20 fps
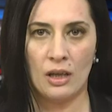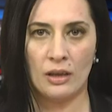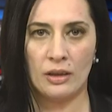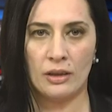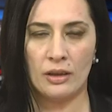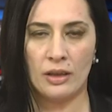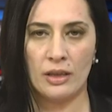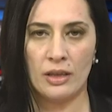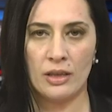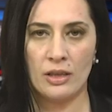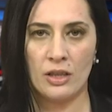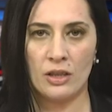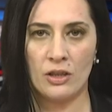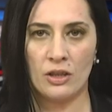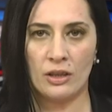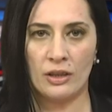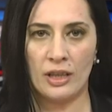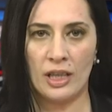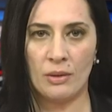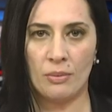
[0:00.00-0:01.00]
The
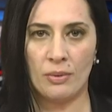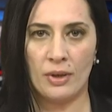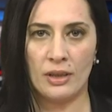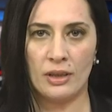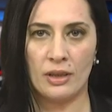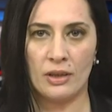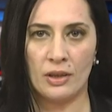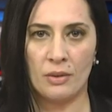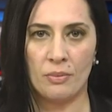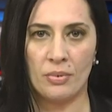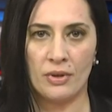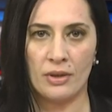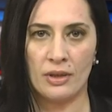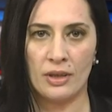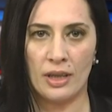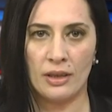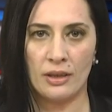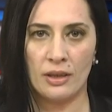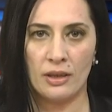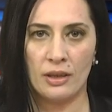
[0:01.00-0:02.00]
delegation led by the
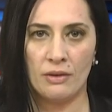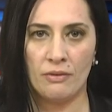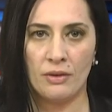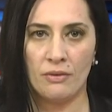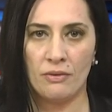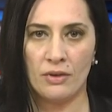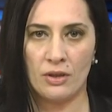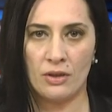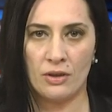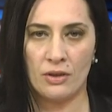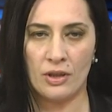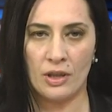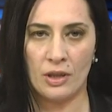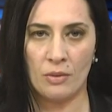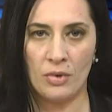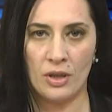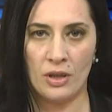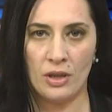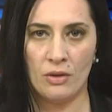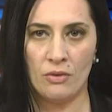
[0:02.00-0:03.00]
representative of Eastern
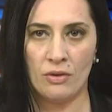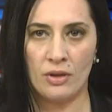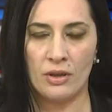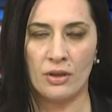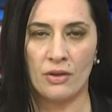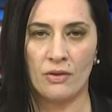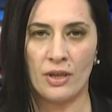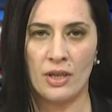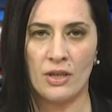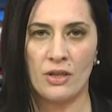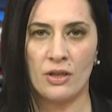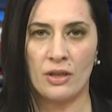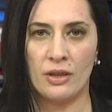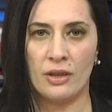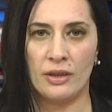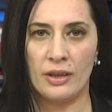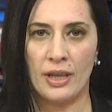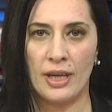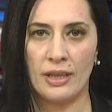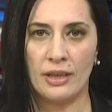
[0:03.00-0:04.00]
Armenia and
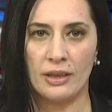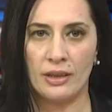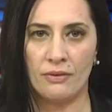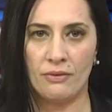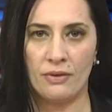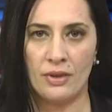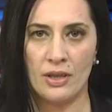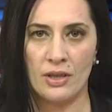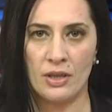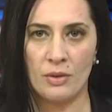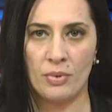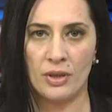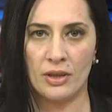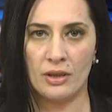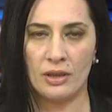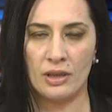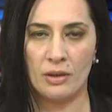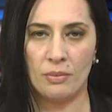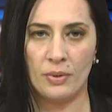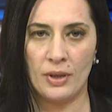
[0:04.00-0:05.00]
International Legal Affairs
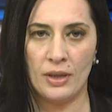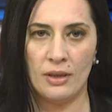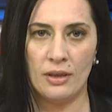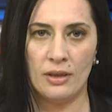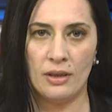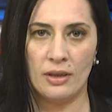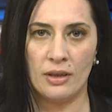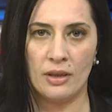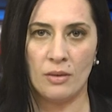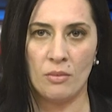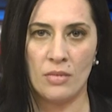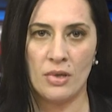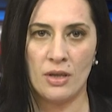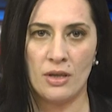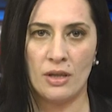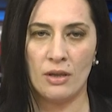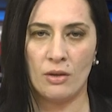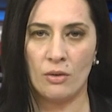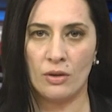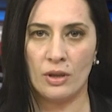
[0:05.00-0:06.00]
participated in the
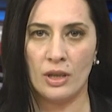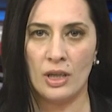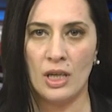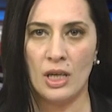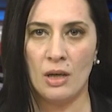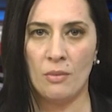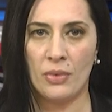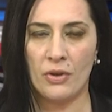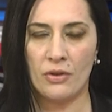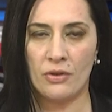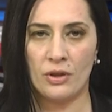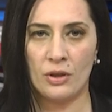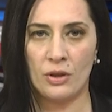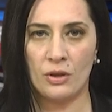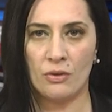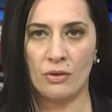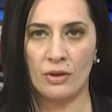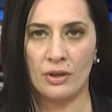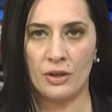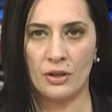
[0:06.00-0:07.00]
meeting on
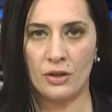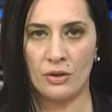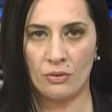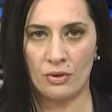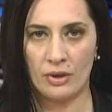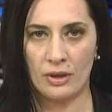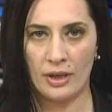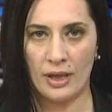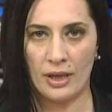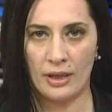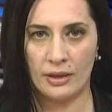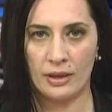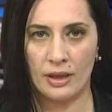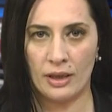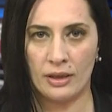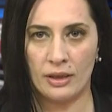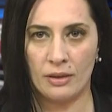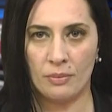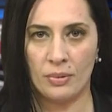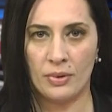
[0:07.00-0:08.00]
procedural issues held
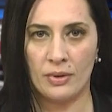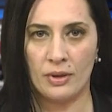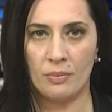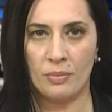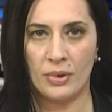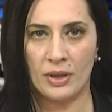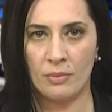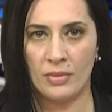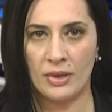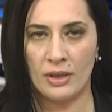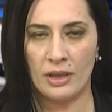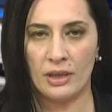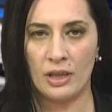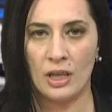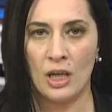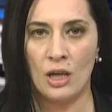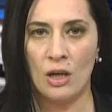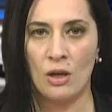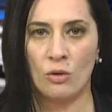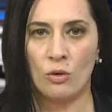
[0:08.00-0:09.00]
at the Permanent
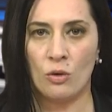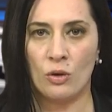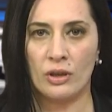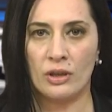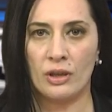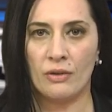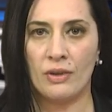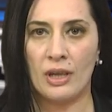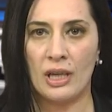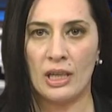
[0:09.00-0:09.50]
Court of